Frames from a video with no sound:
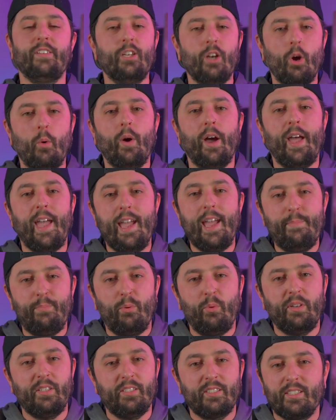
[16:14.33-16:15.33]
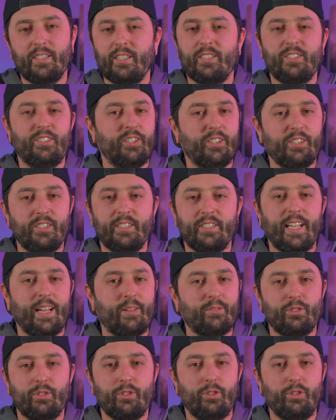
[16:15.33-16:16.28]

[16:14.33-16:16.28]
You know what? 8.6 just sounds